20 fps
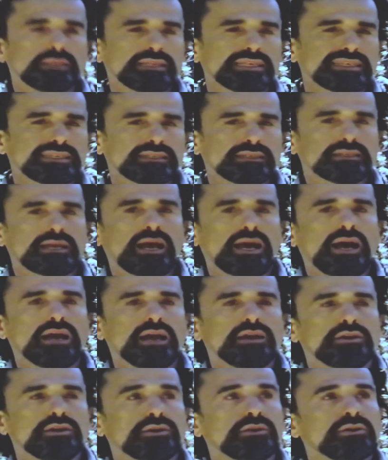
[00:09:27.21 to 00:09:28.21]
the
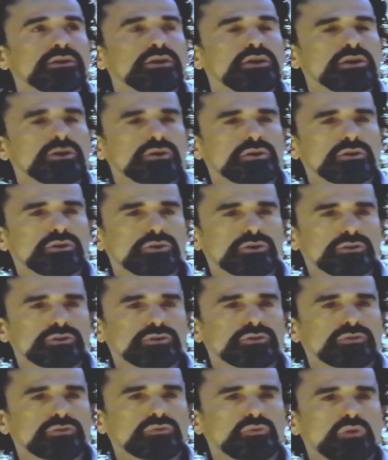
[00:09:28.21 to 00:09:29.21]
entire
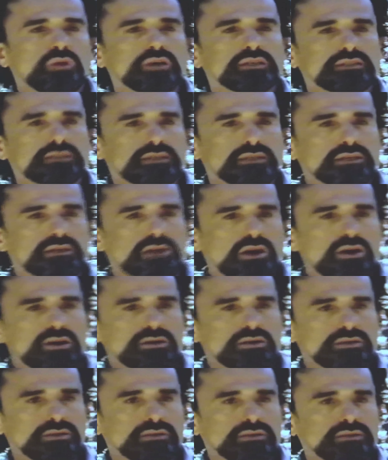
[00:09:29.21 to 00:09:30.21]
earth was a
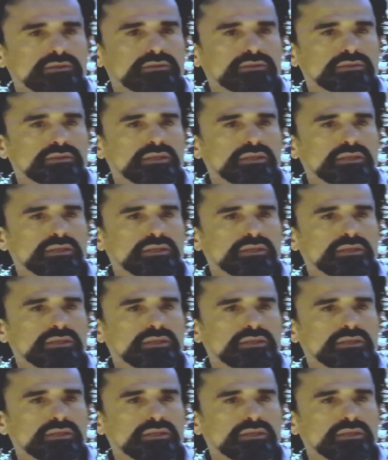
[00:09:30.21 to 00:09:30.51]
garden.